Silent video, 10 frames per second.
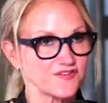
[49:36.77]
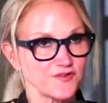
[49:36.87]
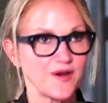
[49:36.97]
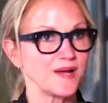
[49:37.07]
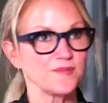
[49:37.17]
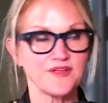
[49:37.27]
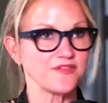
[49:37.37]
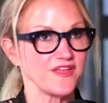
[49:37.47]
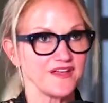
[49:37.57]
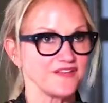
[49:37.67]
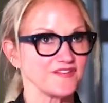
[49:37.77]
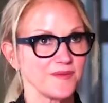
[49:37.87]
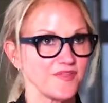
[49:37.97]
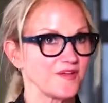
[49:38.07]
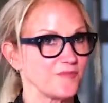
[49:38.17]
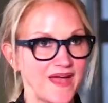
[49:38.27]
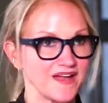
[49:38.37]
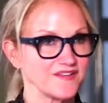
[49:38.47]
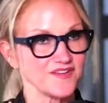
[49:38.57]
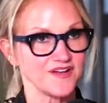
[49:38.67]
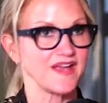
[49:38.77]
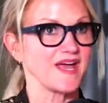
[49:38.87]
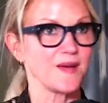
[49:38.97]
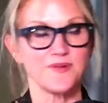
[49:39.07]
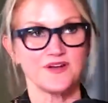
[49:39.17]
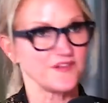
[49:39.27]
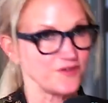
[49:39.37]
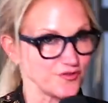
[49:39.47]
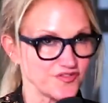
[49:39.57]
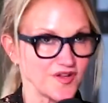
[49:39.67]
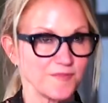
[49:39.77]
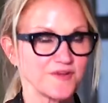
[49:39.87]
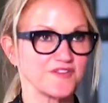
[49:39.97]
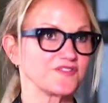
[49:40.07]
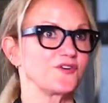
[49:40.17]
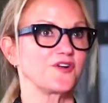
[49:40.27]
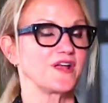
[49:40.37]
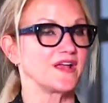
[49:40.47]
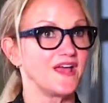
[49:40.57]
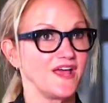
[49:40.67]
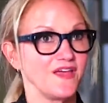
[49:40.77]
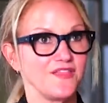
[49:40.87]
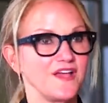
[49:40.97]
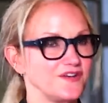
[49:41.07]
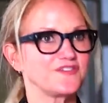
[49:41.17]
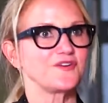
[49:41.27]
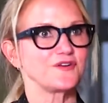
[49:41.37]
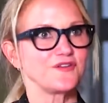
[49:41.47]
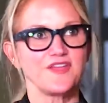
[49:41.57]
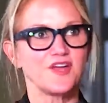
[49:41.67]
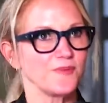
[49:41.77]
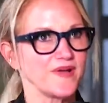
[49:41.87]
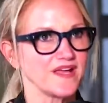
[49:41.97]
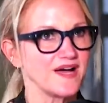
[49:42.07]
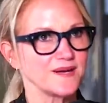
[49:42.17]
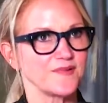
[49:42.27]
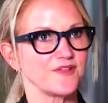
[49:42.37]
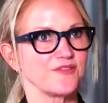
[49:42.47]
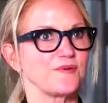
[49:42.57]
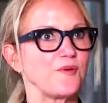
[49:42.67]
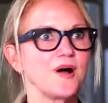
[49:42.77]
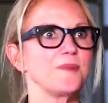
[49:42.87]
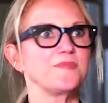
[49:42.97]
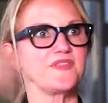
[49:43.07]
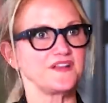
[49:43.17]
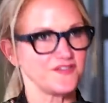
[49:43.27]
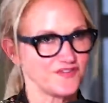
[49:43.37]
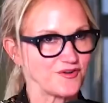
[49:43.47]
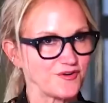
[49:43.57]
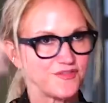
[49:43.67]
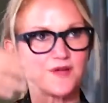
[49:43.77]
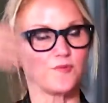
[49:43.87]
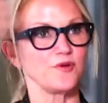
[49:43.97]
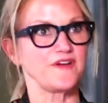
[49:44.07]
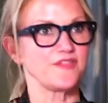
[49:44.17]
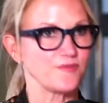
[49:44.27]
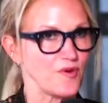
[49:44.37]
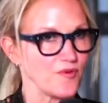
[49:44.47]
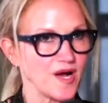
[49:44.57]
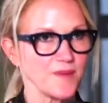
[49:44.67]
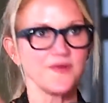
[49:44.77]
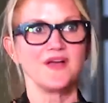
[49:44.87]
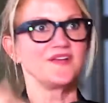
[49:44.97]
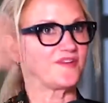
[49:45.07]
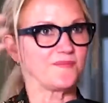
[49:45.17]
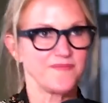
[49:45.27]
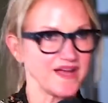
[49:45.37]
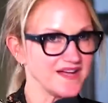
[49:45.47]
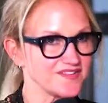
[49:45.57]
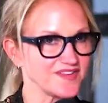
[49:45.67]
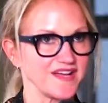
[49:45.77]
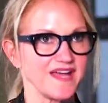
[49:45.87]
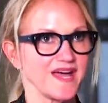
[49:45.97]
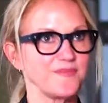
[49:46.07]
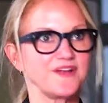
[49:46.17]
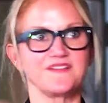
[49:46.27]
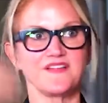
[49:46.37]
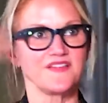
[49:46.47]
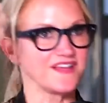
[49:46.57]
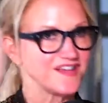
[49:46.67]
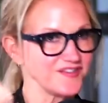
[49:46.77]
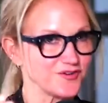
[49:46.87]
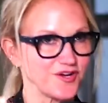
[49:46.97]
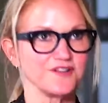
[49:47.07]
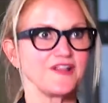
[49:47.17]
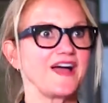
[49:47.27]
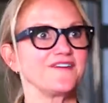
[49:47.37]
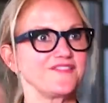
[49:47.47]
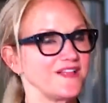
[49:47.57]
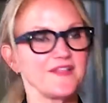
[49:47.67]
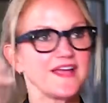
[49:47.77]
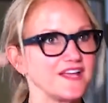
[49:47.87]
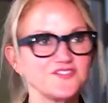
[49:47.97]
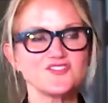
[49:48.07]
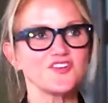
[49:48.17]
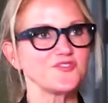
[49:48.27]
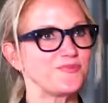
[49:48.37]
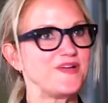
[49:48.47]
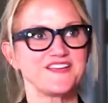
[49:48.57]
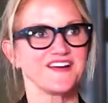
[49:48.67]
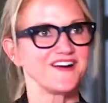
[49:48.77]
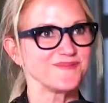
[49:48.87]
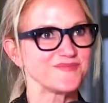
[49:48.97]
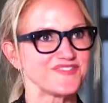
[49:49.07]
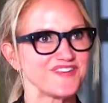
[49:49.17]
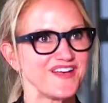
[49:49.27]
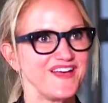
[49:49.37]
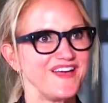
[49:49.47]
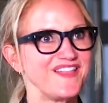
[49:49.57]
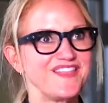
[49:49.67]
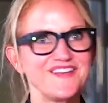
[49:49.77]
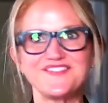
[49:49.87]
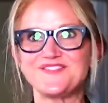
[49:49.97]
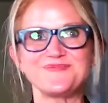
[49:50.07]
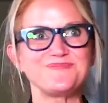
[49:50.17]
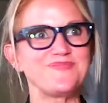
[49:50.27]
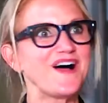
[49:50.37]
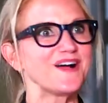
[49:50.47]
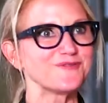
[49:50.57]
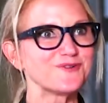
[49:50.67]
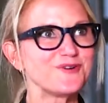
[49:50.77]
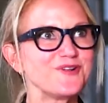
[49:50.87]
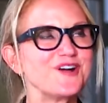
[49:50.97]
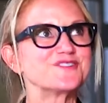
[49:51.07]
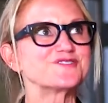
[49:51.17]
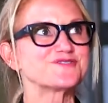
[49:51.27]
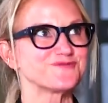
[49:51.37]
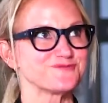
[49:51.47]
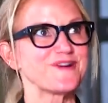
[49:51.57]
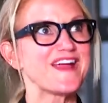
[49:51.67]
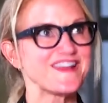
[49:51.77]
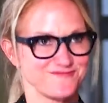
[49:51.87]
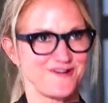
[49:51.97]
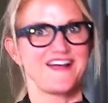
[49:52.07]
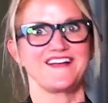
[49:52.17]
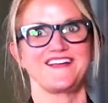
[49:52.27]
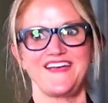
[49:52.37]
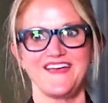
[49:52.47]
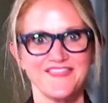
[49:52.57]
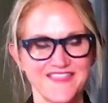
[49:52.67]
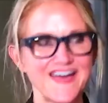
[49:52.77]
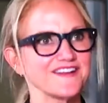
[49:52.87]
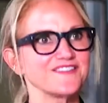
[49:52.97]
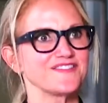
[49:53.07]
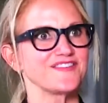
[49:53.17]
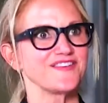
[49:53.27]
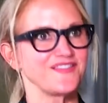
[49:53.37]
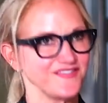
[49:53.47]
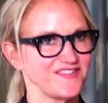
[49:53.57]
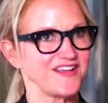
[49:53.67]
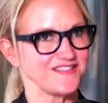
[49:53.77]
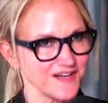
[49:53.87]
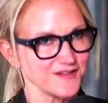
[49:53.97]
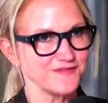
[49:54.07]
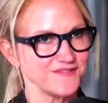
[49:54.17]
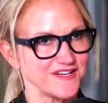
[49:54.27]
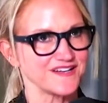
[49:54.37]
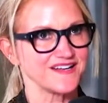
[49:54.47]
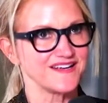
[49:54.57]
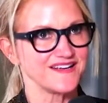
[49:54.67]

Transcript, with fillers: is scrambling, thinking something bad is going to happen, and then your stomach is hurting, then you start to think, oh my God, I'm going to throw up. And then you start to think, well, if I throw up, something bad's going to happen. And then the kids are going to laugh. And like, it just becomes this spiral train wreck. And that is the state that I lived in.